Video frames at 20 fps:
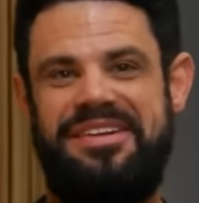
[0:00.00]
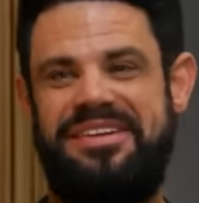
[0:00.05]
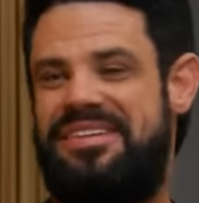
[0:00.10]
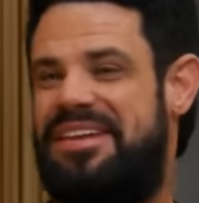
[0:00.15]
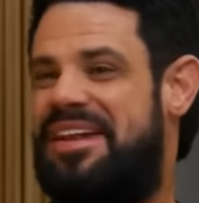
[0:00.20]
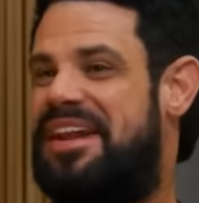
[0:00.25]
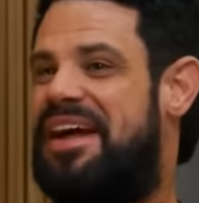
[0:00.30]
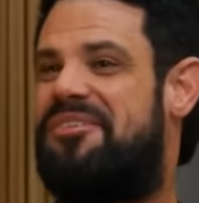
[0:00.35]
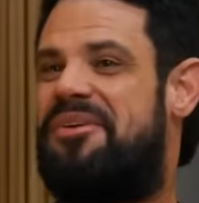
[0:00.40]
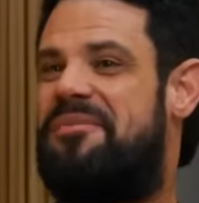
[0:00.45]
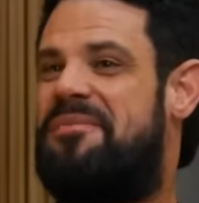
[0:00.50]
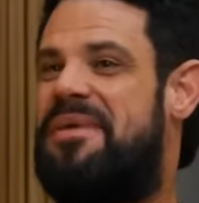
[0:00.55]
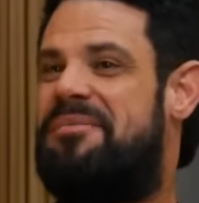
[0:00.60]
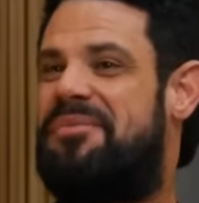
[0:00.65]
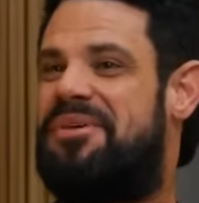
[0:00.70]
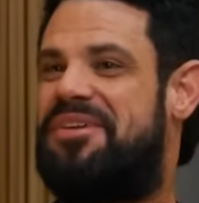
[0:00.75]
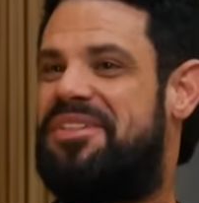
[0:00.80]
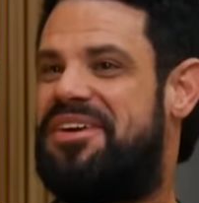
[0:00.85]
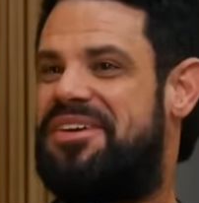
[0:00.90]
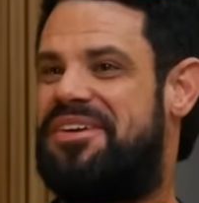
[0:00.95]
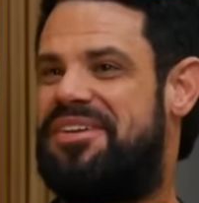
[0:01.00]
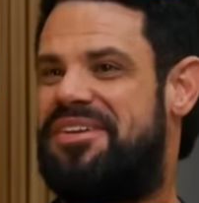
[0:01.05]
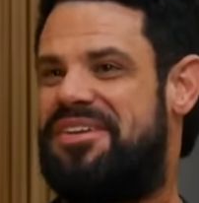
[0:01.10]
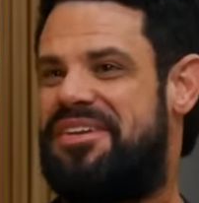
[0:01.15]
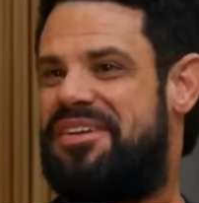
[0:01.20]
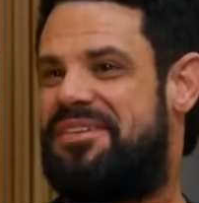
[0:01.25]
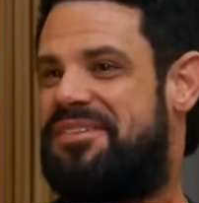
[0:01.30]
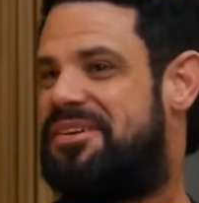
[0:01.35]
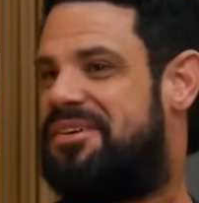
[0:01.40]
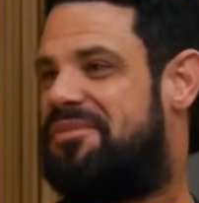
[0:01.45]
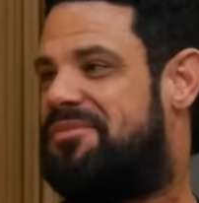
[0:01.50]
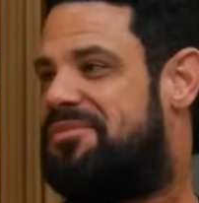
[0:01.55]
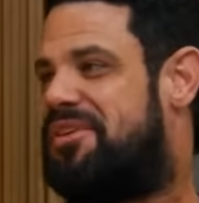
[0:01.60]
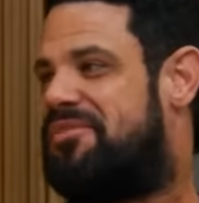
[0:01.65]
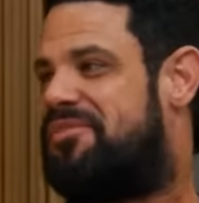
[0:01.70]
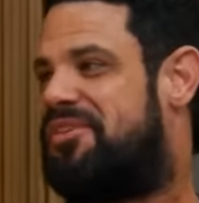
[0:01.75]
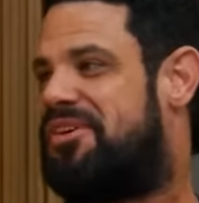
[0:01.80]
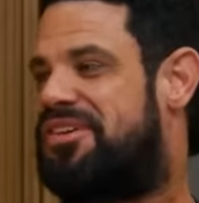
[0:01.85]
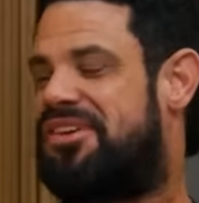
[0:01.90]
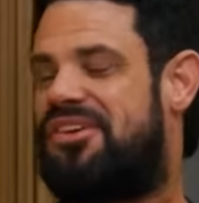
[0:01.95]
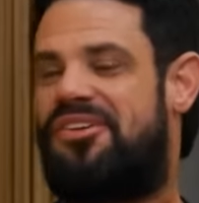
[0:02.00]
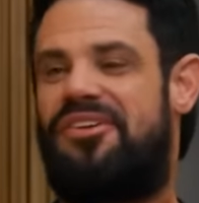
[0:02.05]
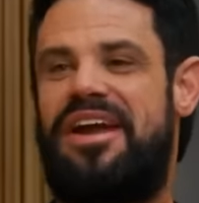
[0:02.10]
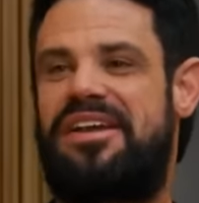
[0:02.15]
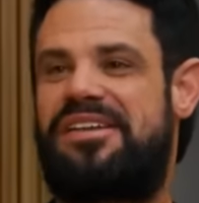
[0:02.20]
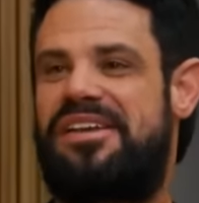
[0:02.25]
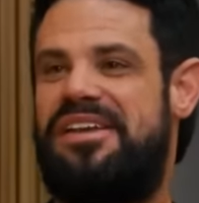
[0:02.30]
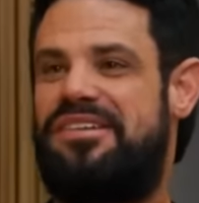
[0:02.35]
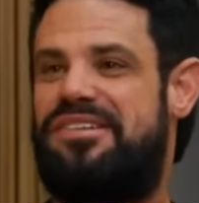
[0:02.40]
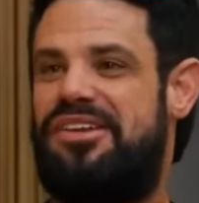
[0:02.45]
Did I remember the verse correctly?